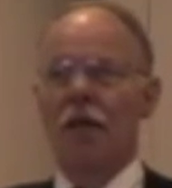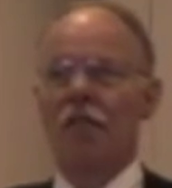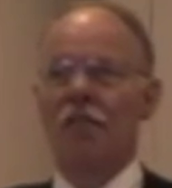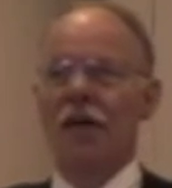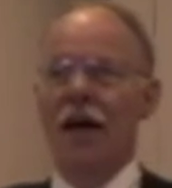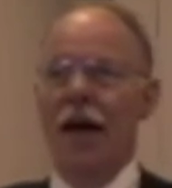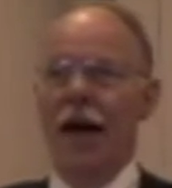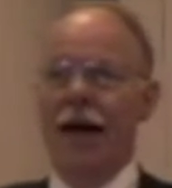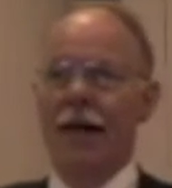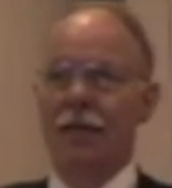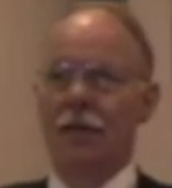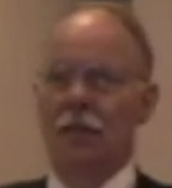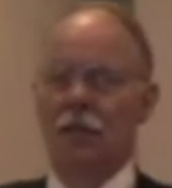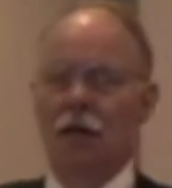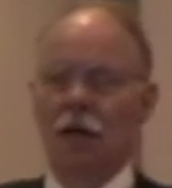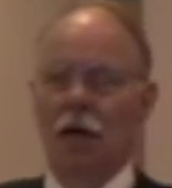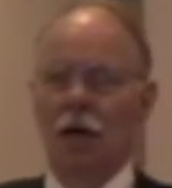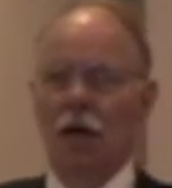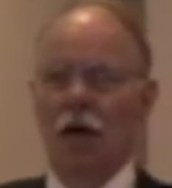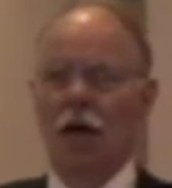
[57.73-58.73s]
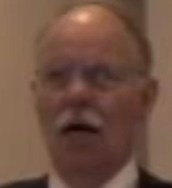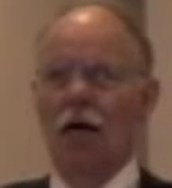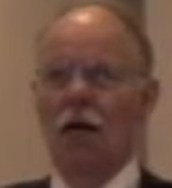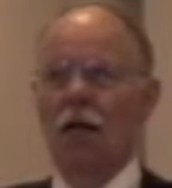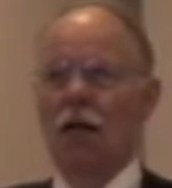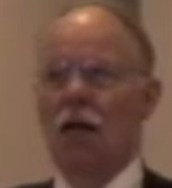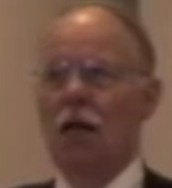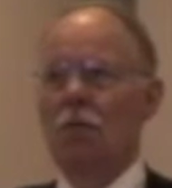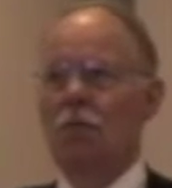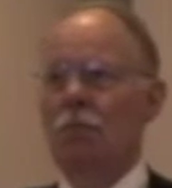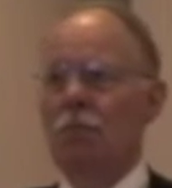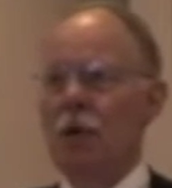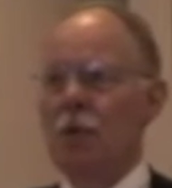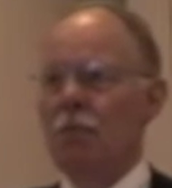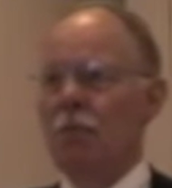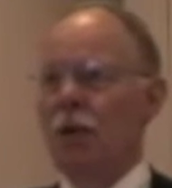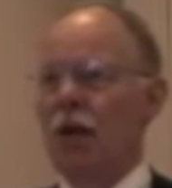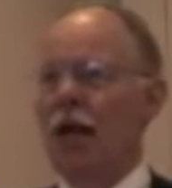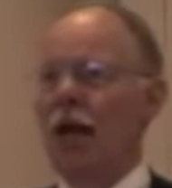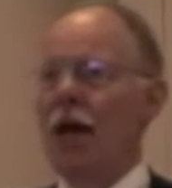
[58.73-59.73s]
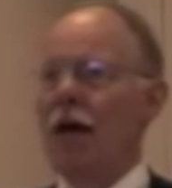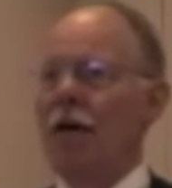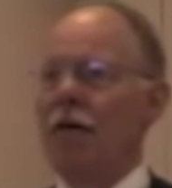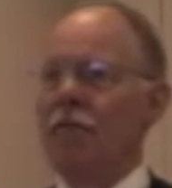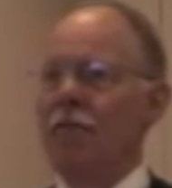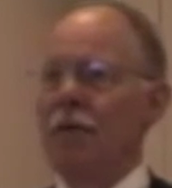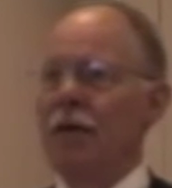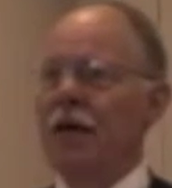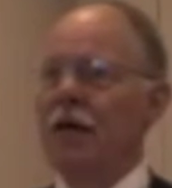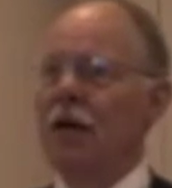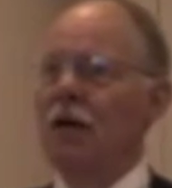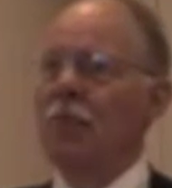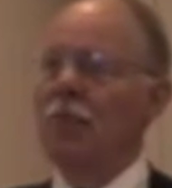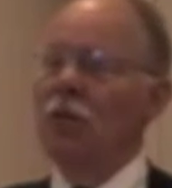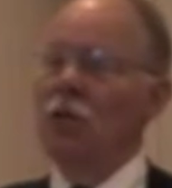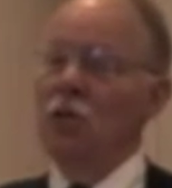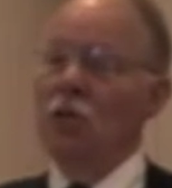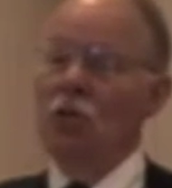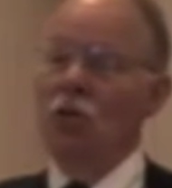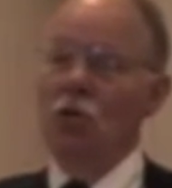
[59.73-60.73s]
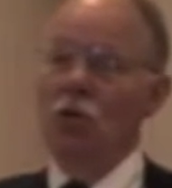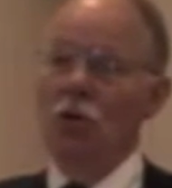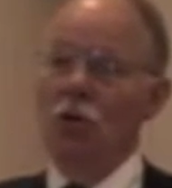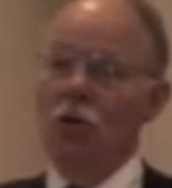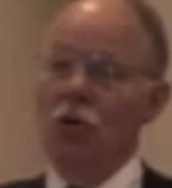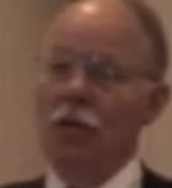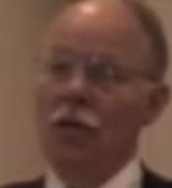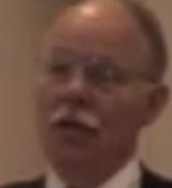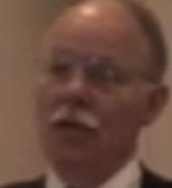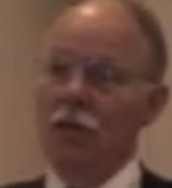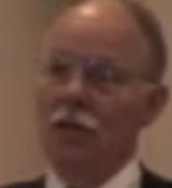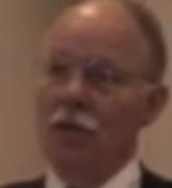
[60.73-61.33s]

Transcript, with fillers: that uh, people have become concerned that